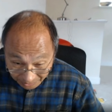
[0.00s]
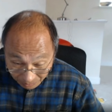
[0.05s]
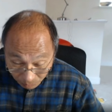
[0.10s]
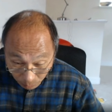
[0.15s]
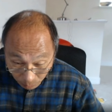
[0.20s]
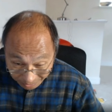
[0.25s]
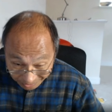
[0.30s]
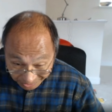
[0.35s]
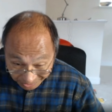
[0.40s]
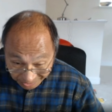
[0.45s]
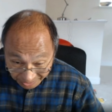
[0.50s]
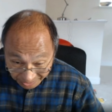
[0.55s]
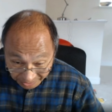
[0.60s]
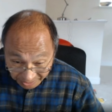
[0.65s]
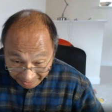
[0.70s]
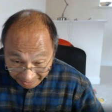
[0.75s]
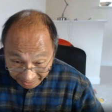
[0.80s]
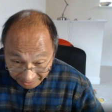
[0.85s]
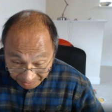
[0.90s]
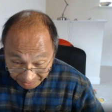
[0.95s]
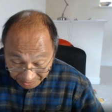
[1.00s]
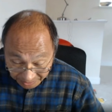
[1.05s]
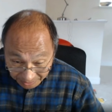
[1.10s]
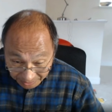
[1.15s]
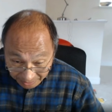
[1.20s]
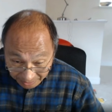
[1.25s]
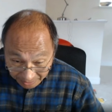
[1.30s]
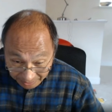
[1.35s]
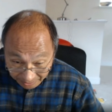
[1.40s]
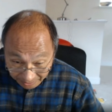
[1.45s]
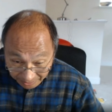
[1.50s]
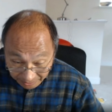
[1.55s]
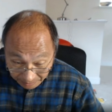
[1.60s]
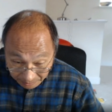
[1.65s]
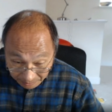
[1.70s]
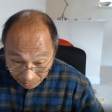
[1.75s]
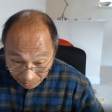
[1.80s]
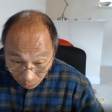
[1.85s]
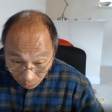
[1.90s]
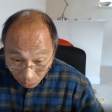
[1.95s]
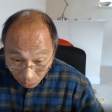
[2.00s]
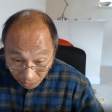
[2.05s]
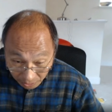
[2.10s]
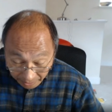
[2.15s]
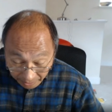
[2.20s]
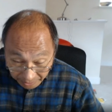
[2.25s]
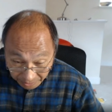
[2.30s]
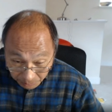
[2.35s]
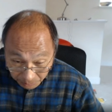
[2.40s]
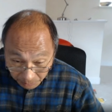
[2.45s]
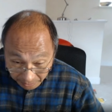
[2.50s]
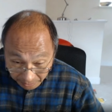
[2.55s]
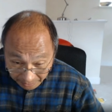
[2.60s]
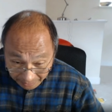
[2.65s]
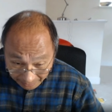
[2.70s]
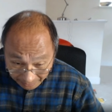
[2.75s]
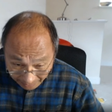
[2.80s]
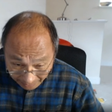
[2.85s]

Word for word: what success uh, correlates with